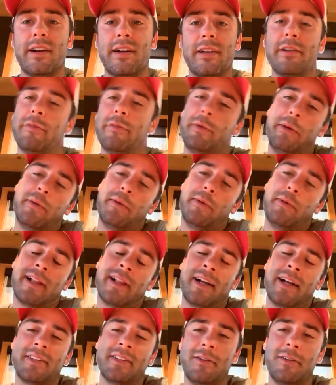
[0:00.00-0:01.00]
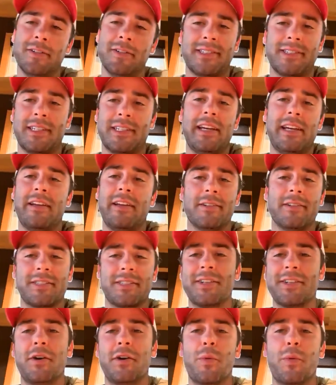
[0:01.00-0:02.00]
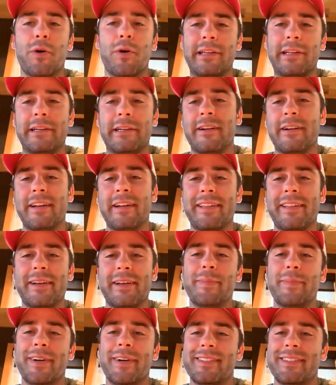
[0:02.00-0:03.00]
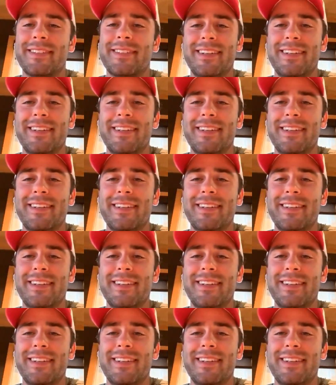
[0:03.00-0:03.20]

it. We weren't allowed to go skiing or snowboarding or anything, but